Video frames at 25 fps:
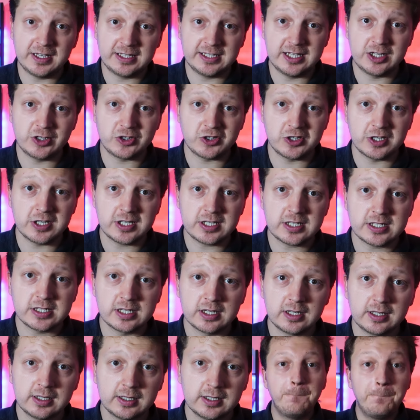
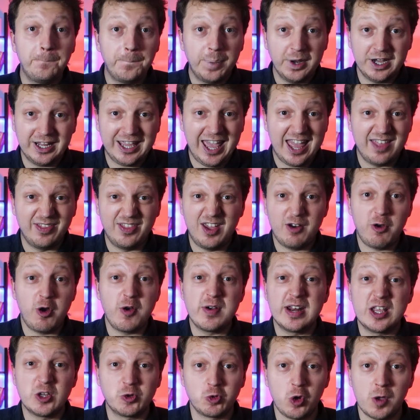fictitious. But again, they're
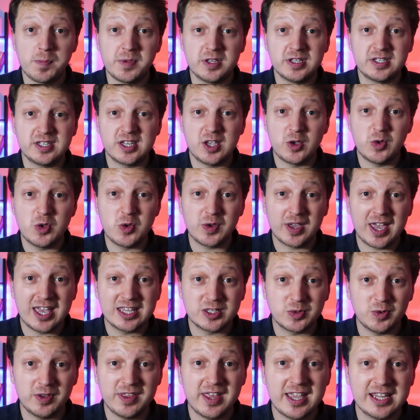only drummers, so who
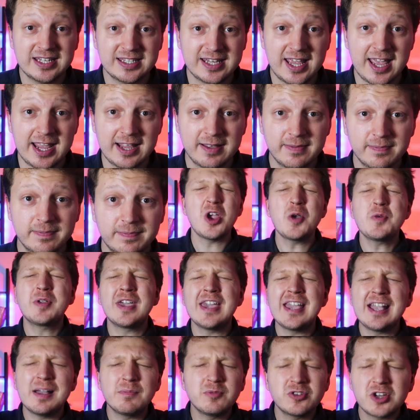cares what they say?
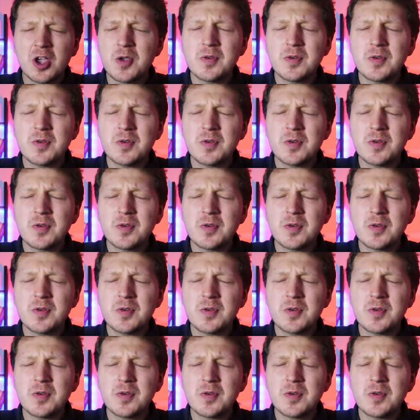Joking, I'm